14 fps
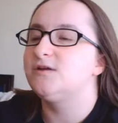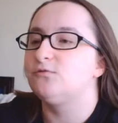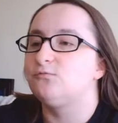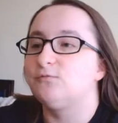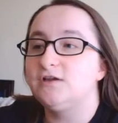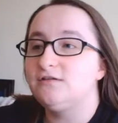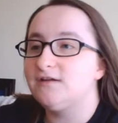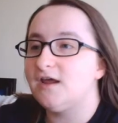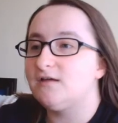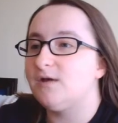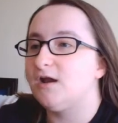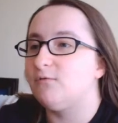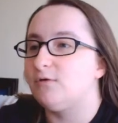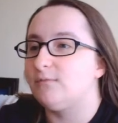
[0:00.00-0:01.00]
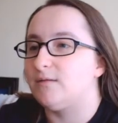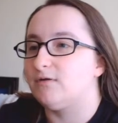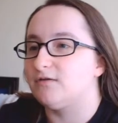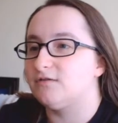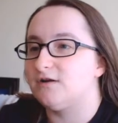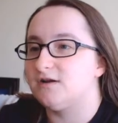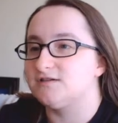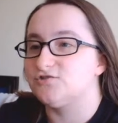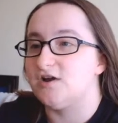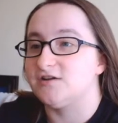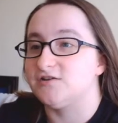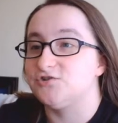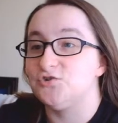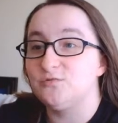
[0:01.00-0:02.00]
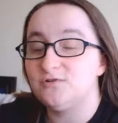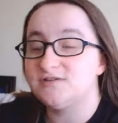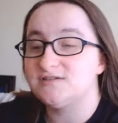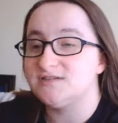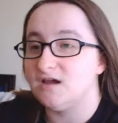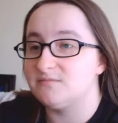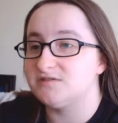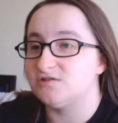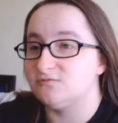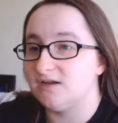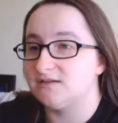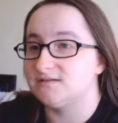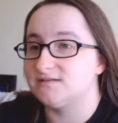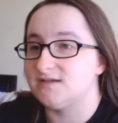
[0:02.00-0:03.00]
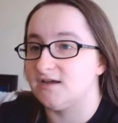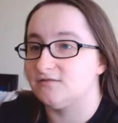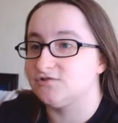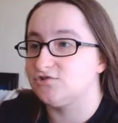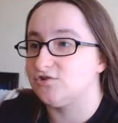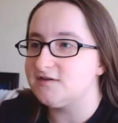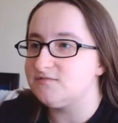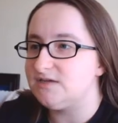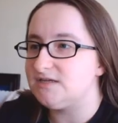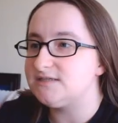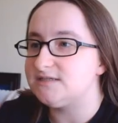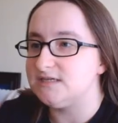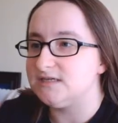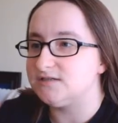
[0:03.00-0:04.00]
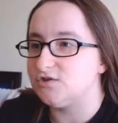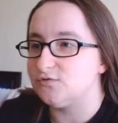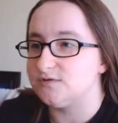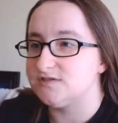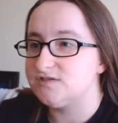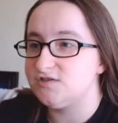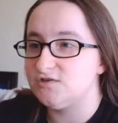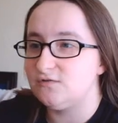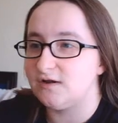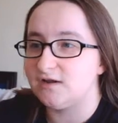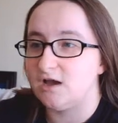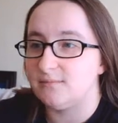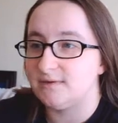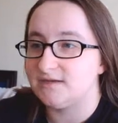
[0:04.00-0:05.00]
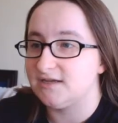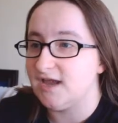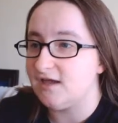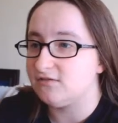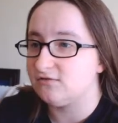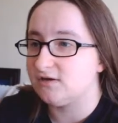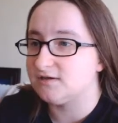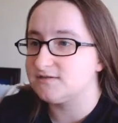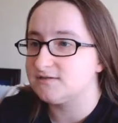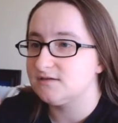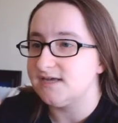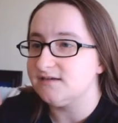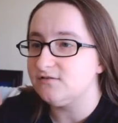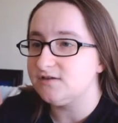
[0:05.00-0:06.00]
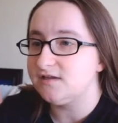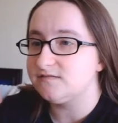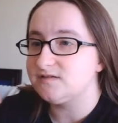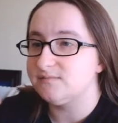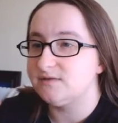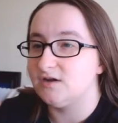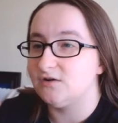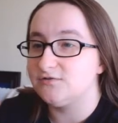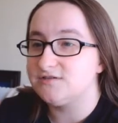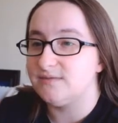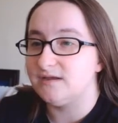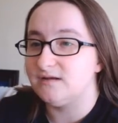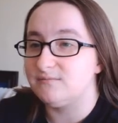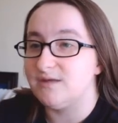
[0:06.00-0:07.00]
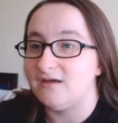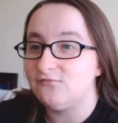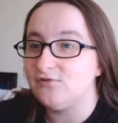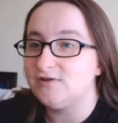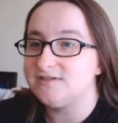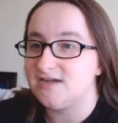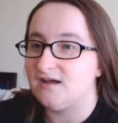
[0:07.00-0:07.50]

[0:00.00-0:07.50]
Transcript: has been a real nightmare where my brother has tried numerous times to reconcile, tried to meet his niece who is two and coming to gatherings. Danielle gives him an ultimatum every